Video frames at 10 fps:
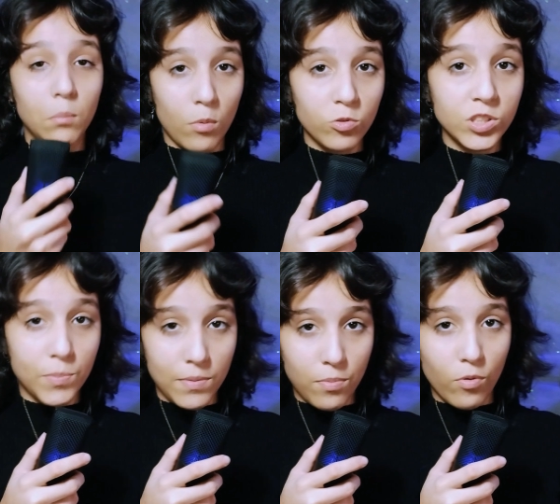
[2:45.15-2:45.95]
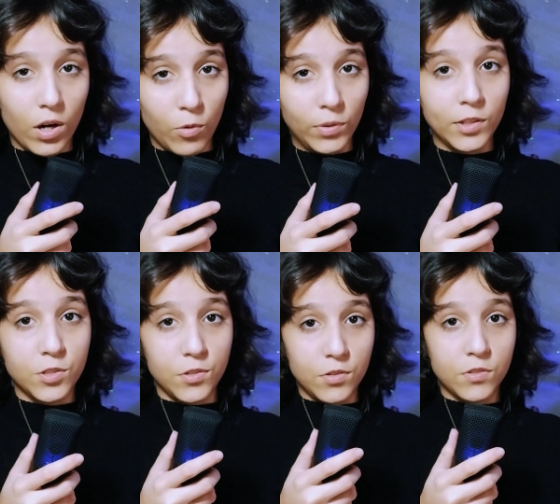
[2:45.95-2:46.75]
And most people are
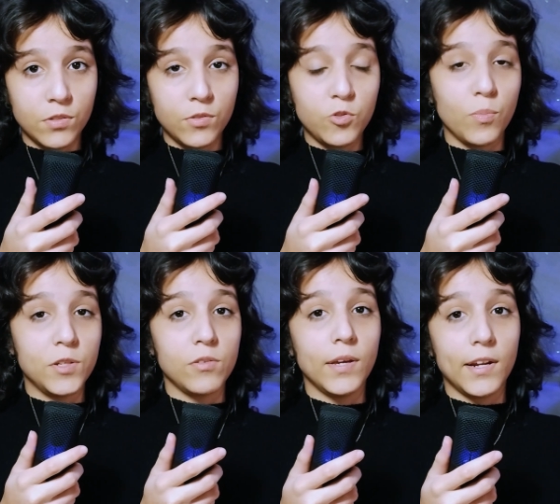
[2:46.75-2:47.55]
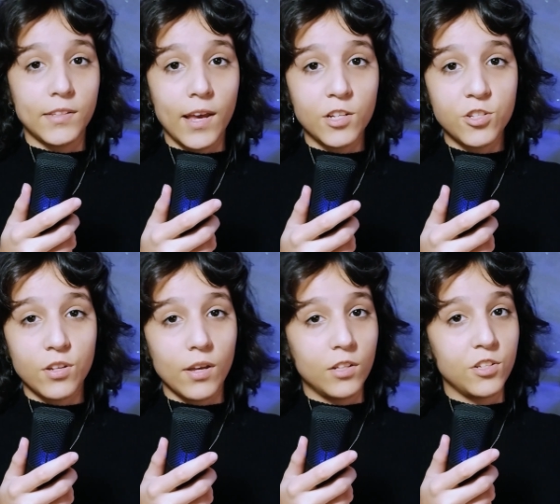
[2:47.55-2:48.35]
willing to use you to make you get
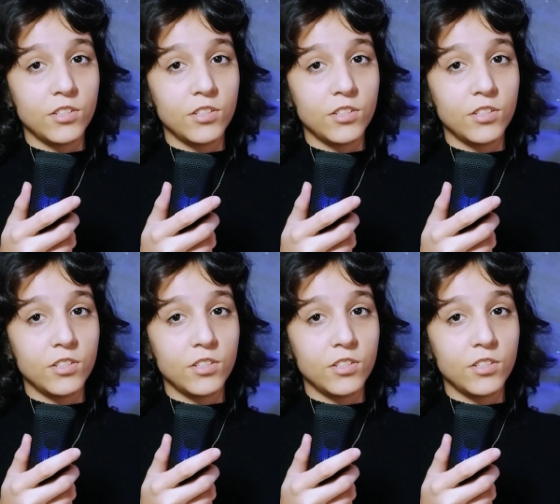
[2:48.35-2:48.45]
attached